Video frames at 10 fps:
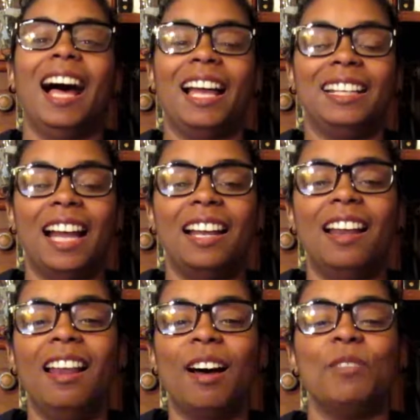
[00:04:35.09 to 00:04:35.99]
and I
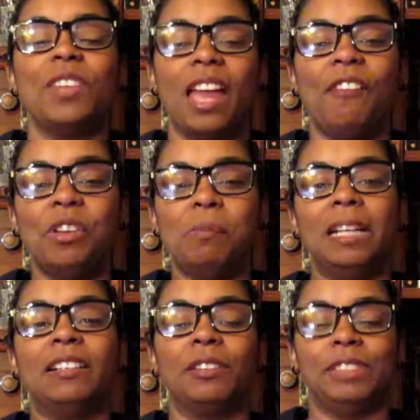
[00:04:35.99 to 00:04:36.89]
loved every
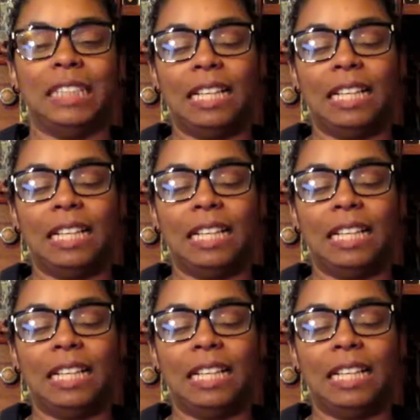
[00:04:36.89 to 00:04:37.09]
minute of it.